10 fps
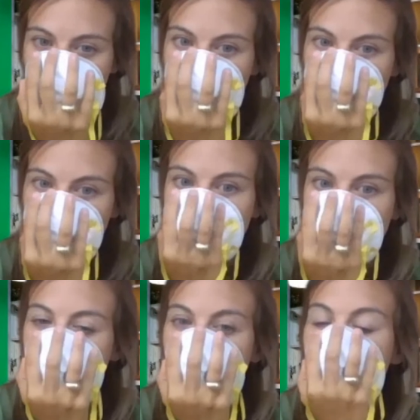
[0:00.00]
put it in our
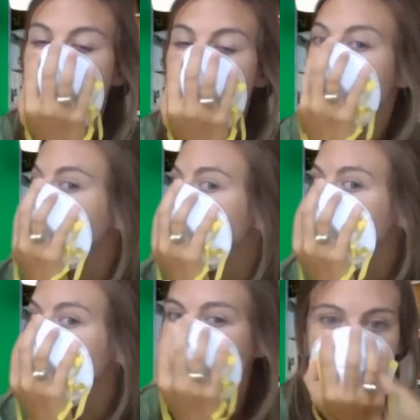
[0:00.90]
palm and
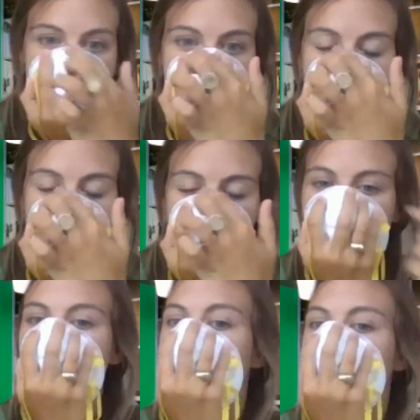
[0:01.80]
place
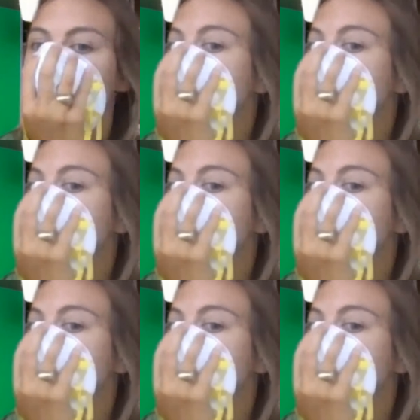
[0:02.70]
directly